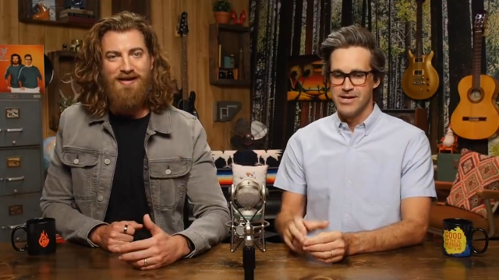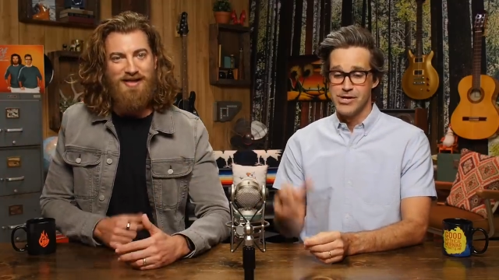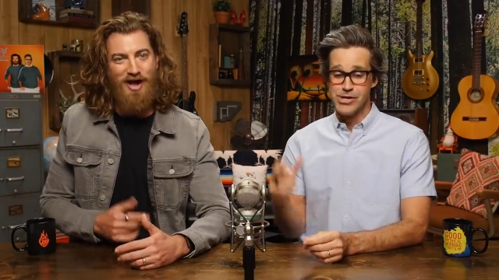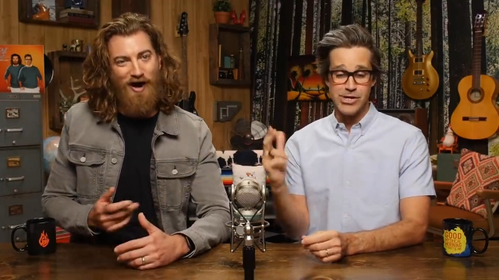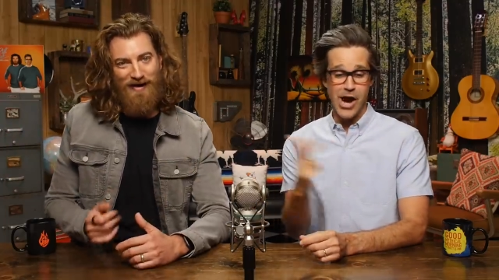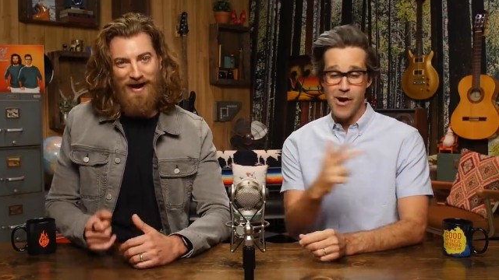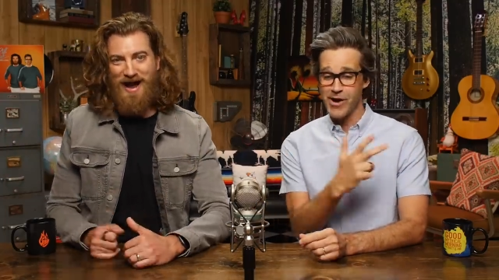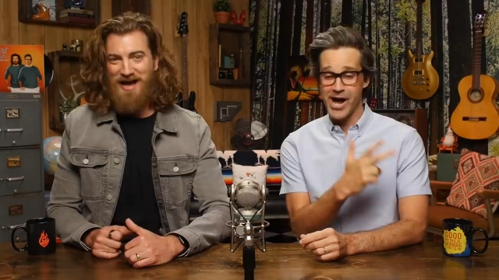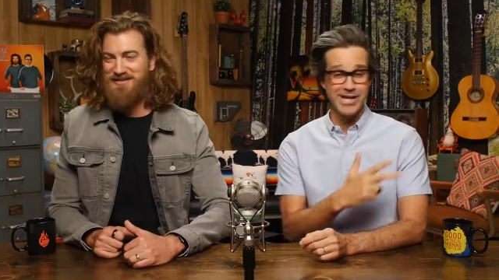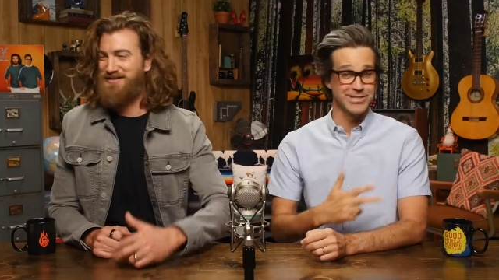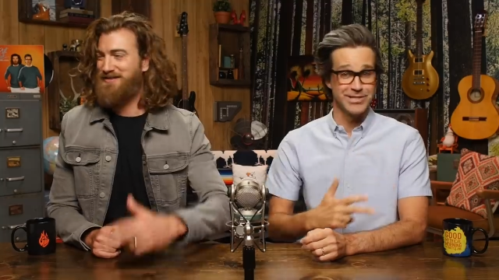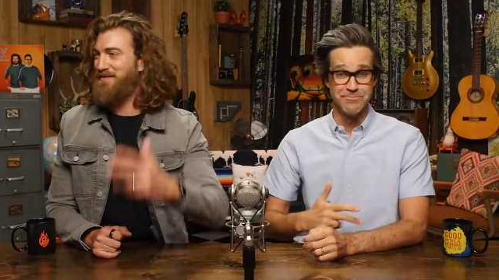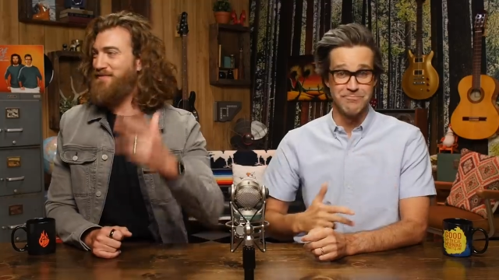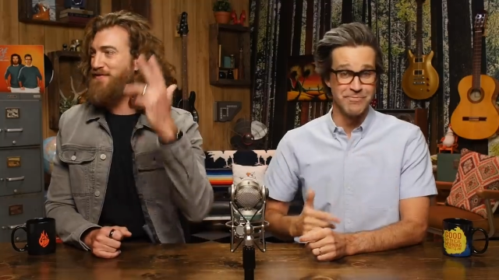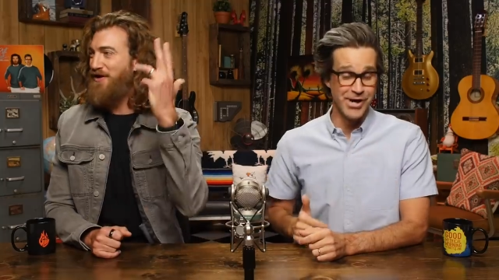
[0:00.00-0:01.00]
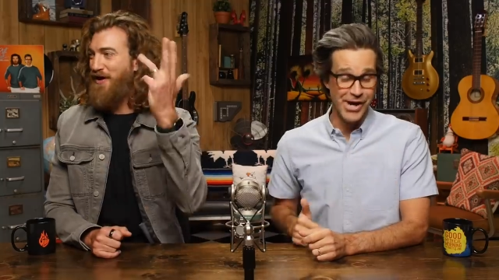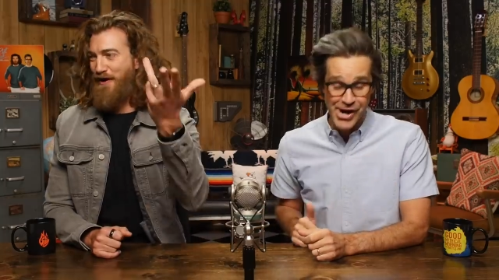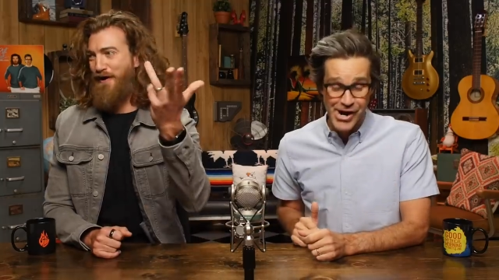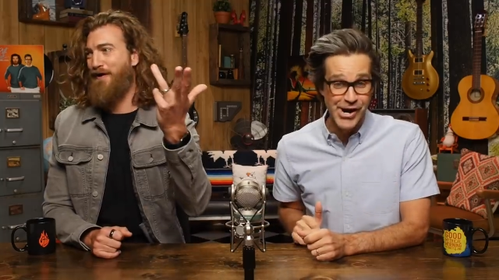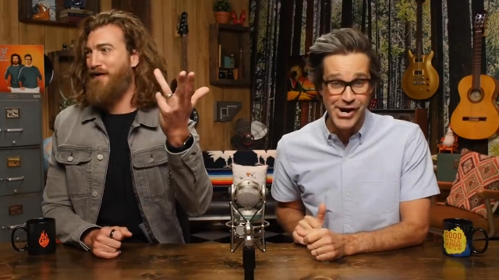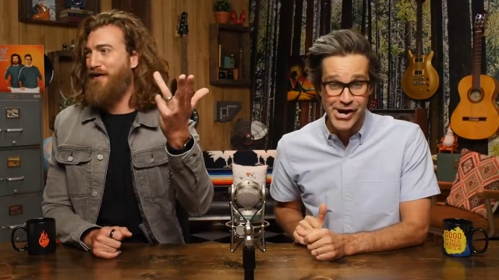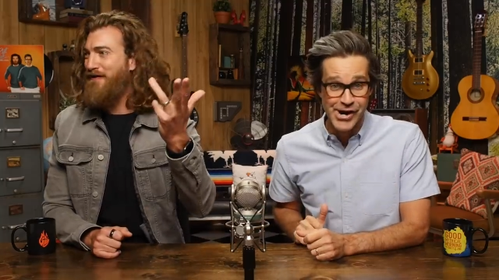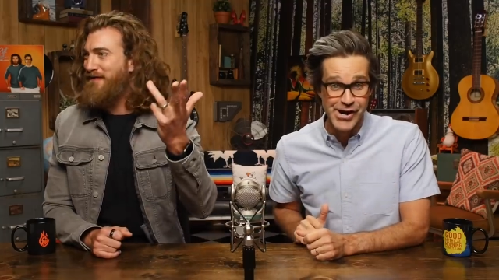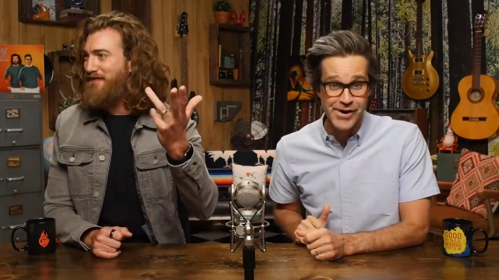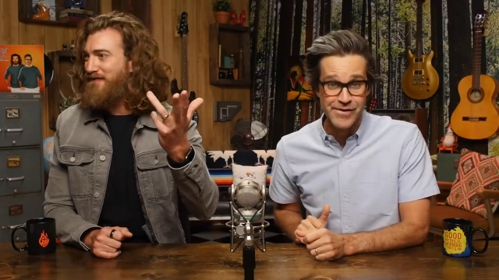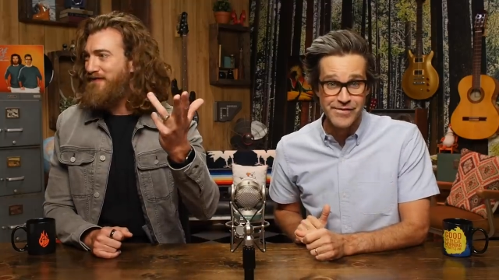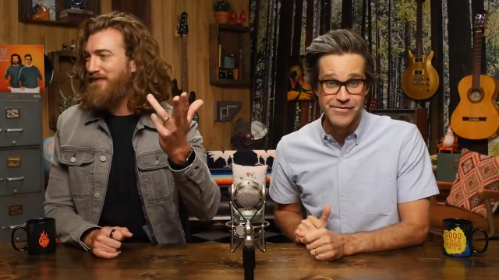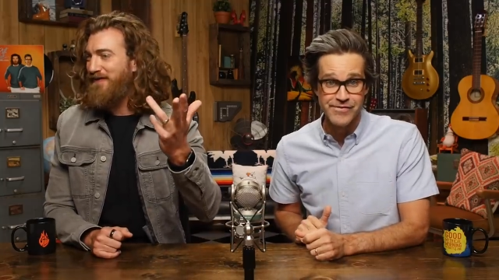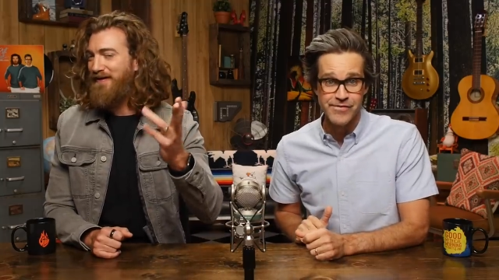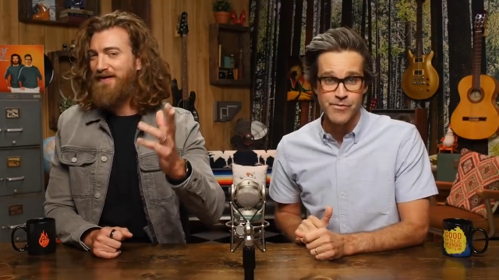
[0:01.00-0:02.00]
Speaker 1: Y'all, Y'all got, got, some
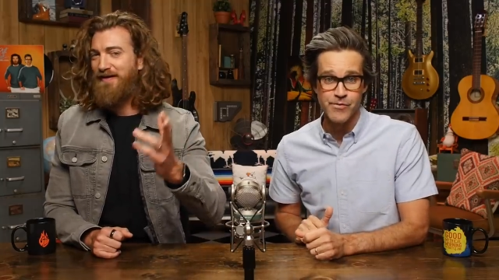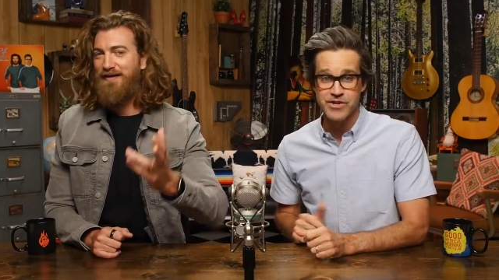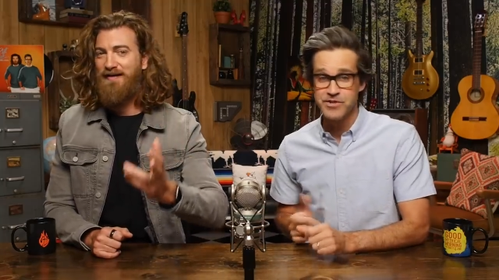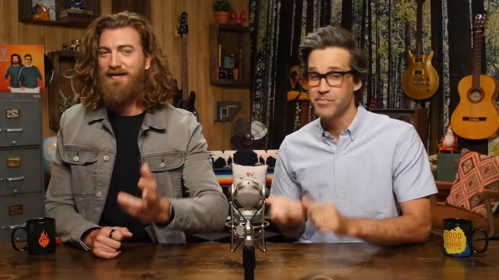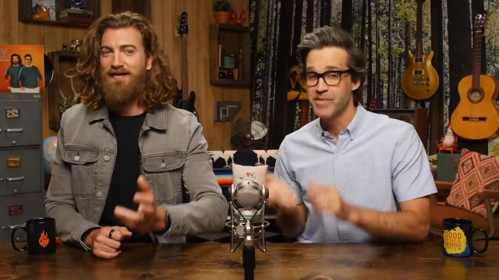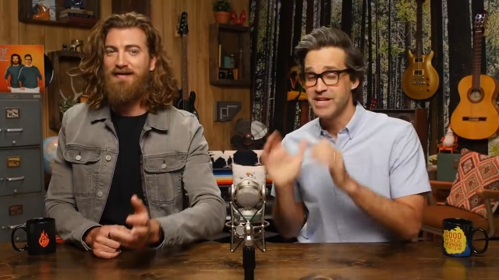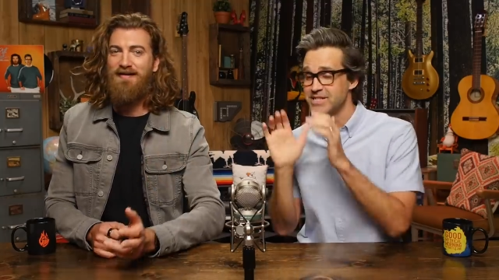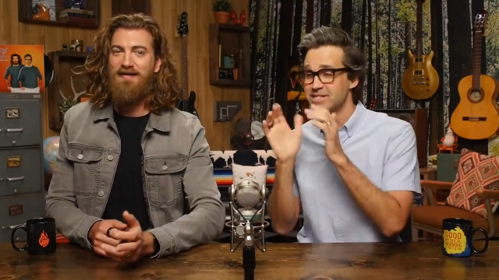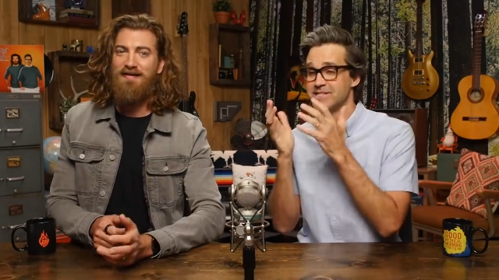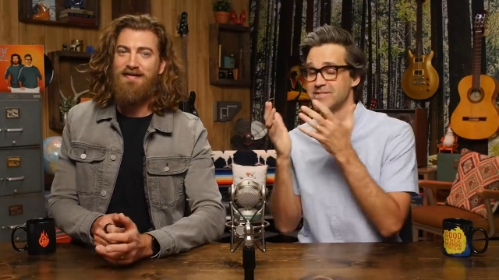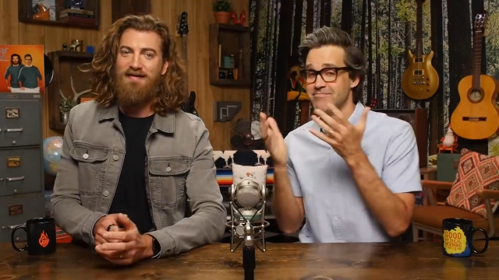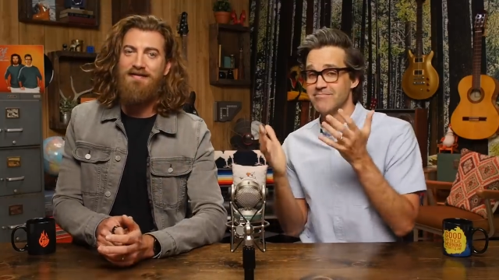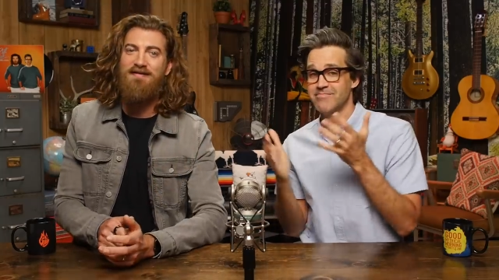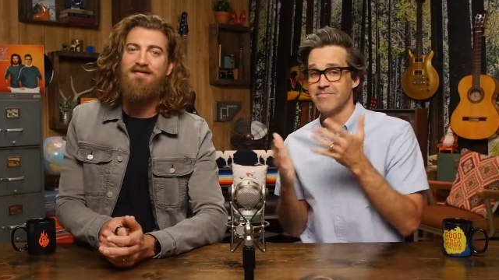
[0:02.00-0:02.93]
nerve. nerve. Which means